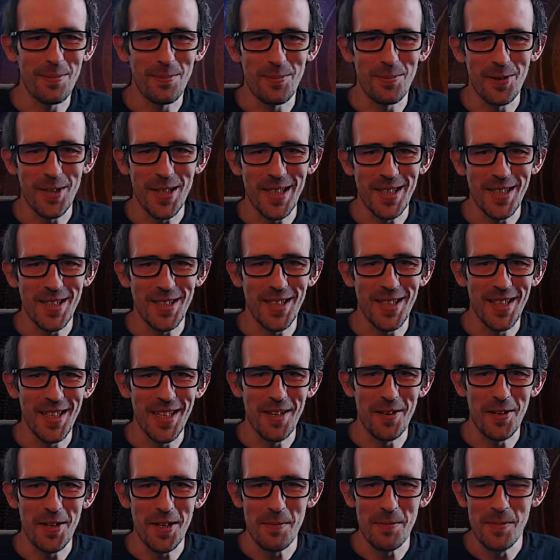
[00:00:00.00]
Breach,
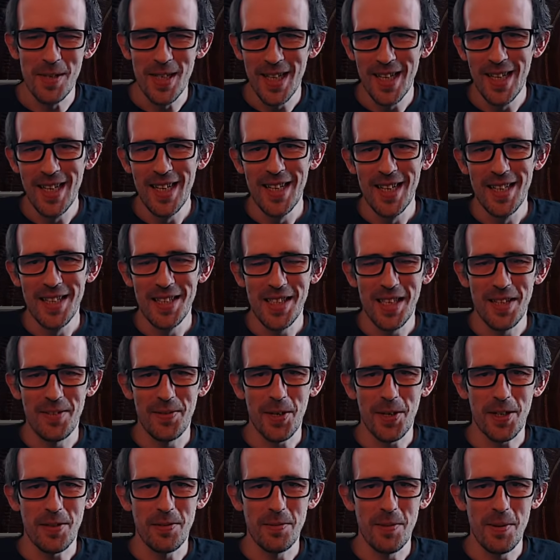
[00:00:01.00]
Delirium. See if
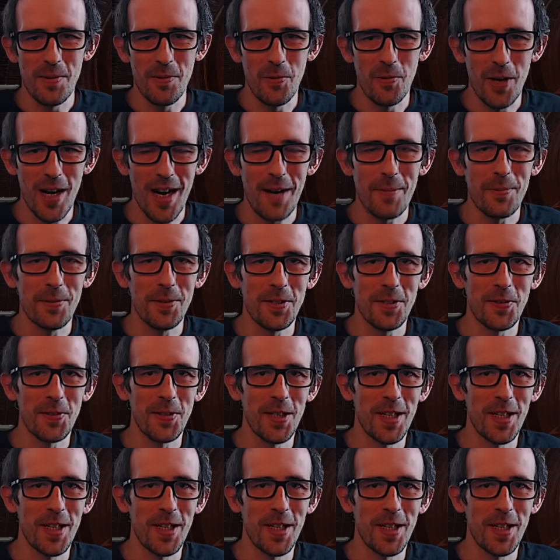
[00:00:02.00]
I can remember what happens for the